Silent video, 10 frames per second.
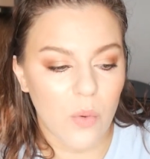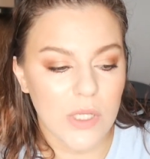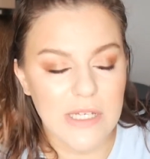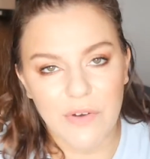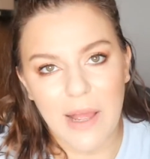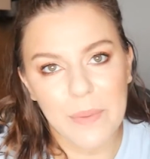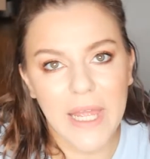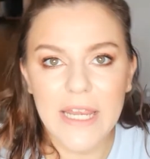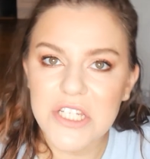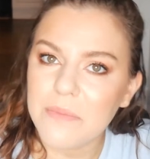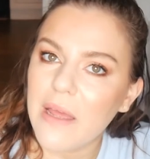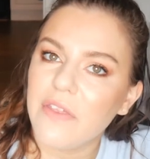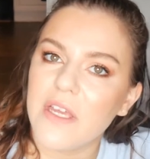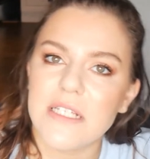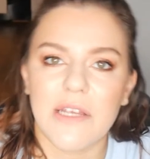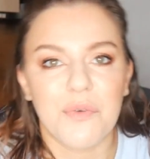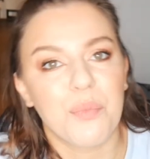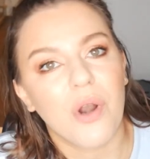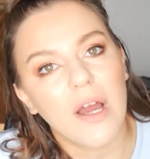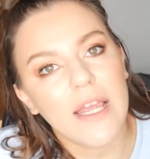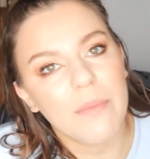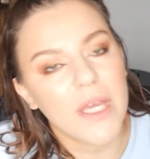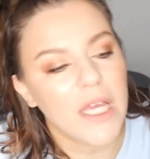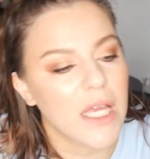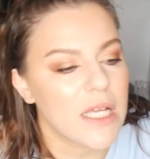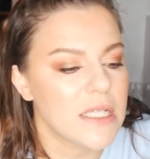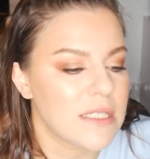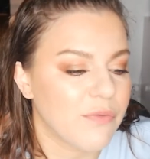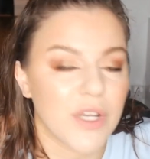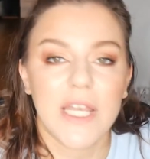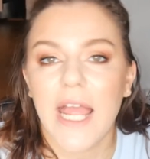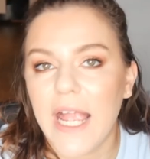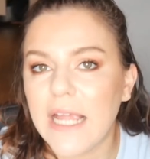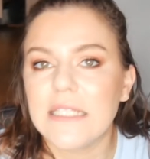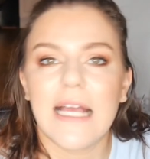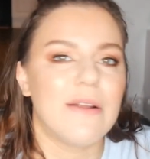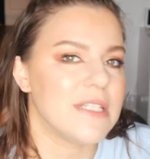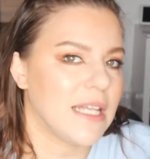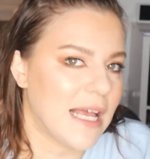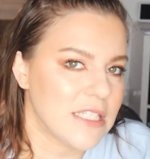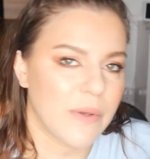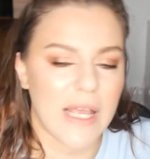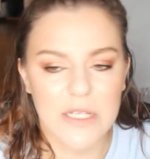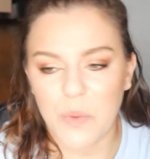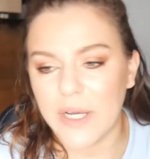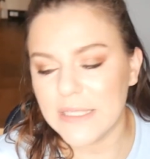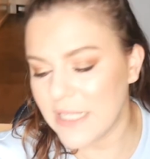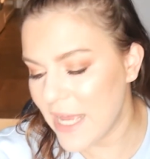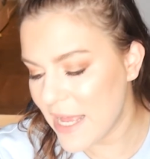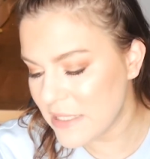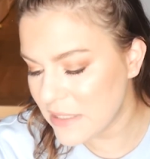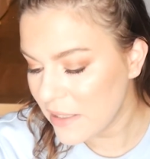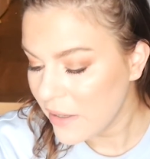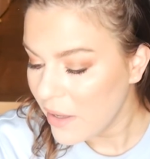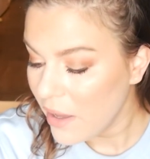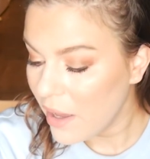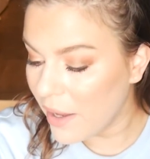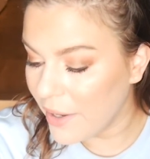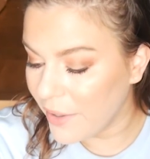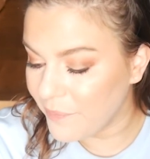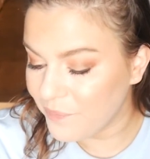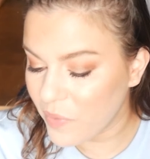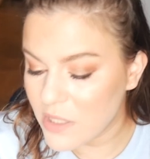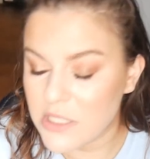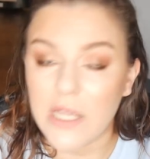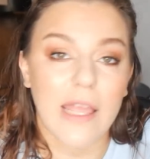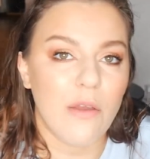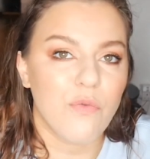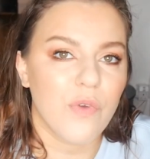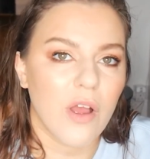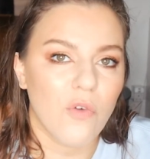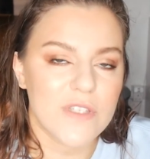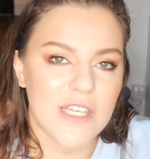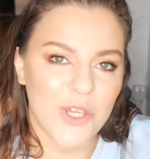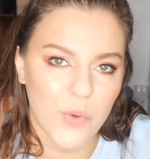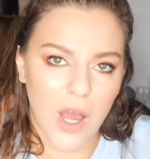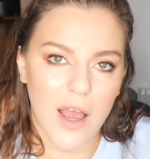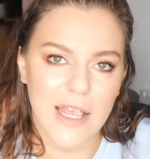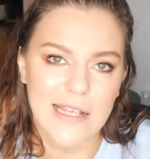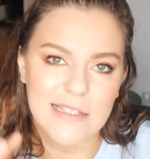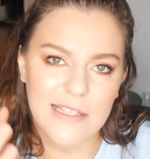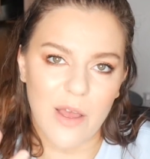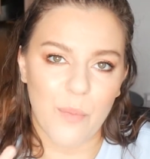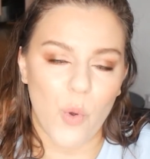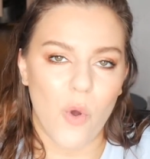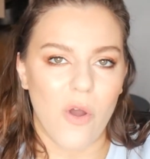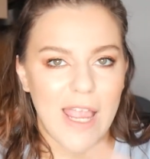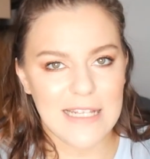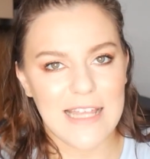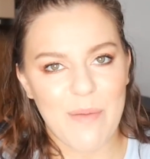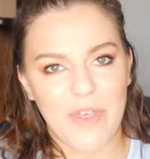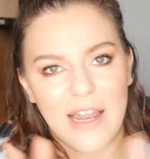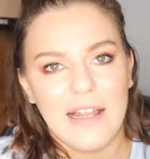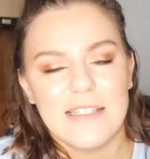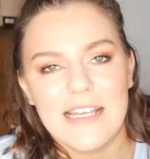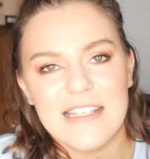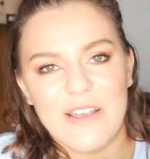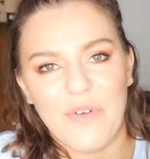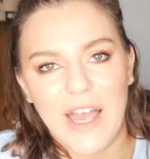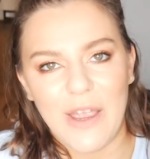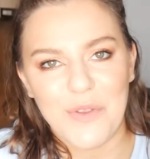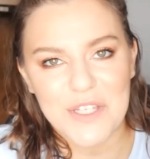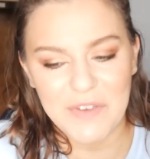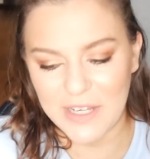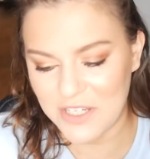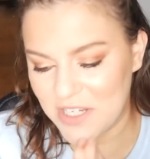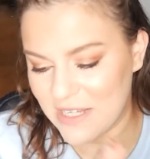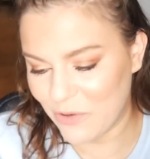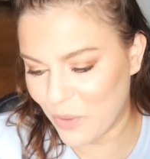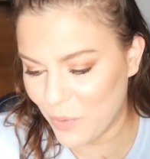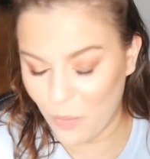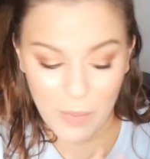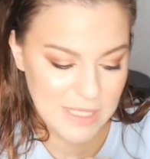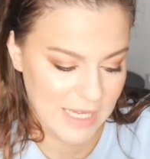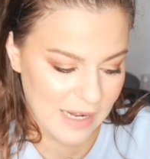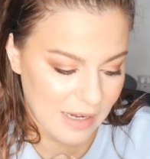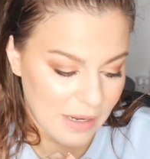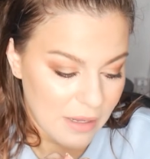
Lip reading: Different application methods, different primers, different days, how does it last doing X, Y and Z, to give obviously you guys a more in-depth analysis of how this foundation has held up on my skin.